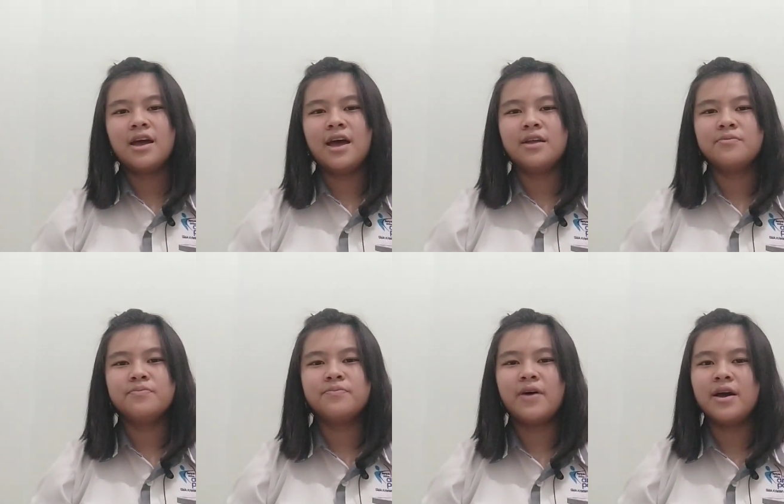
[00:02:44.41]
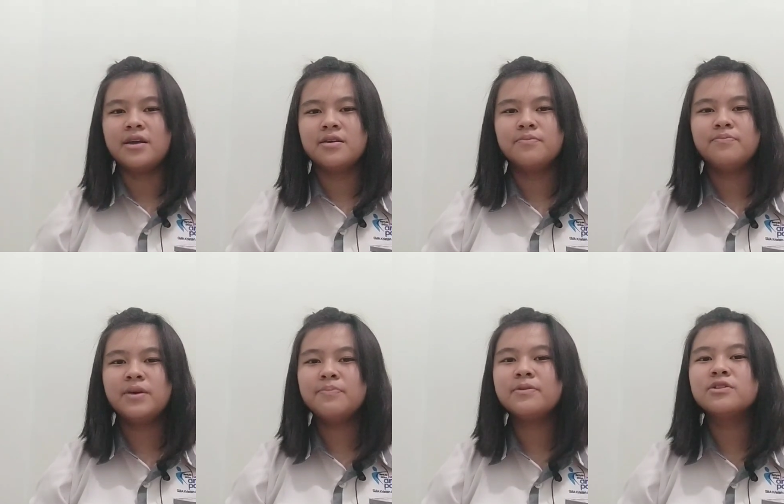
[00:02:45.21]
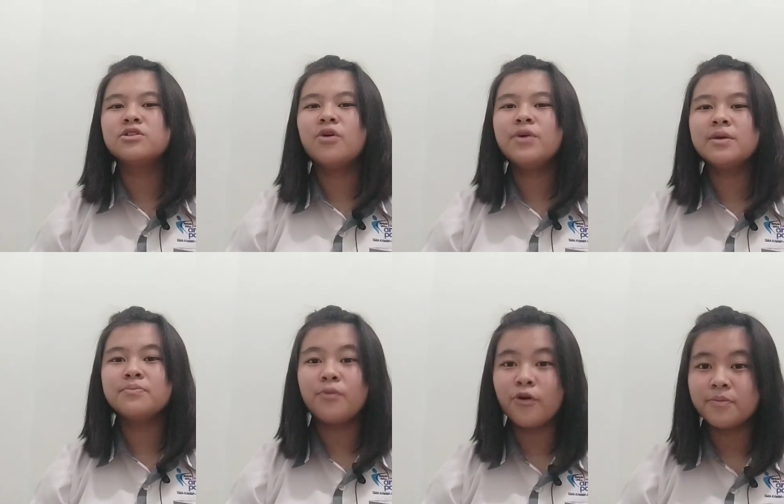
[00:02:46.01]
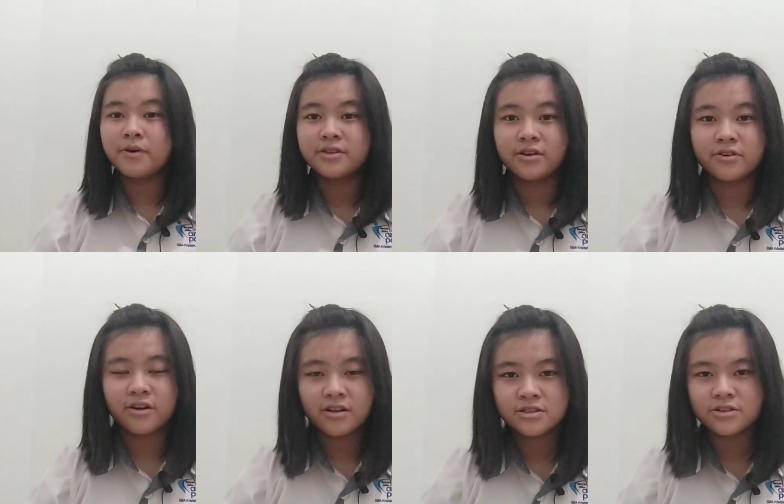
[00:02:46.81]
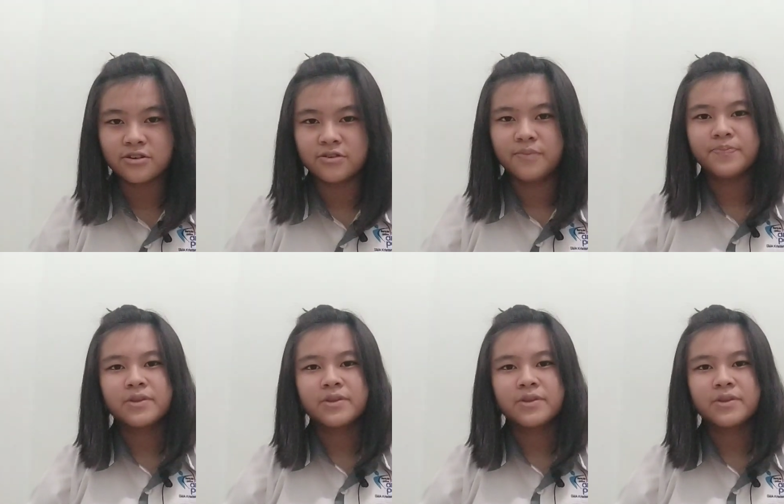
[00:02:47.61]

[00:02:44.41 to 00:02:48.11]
And by people knowing more about their culture,